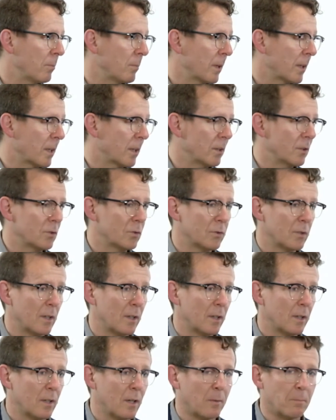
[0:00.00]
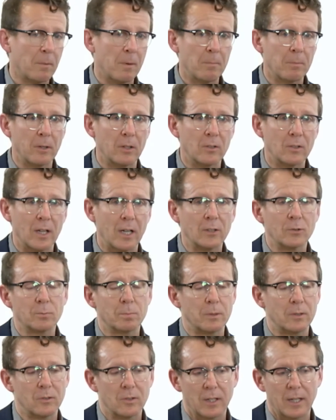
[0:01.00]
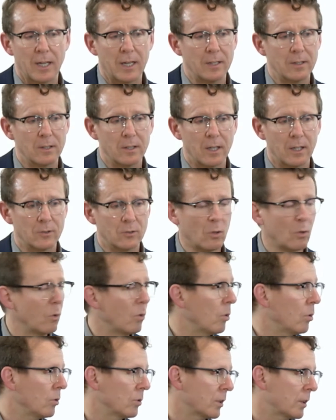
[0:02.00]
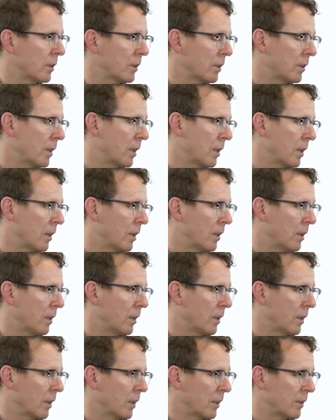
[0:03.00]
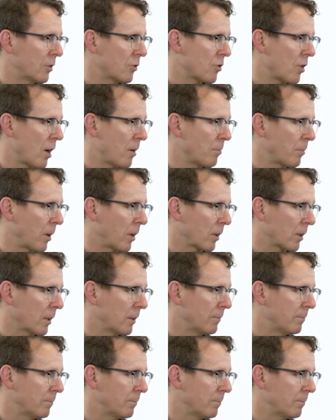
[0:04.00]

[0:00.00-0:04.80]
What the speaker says: because young people are desperate to get a toehold in the job market.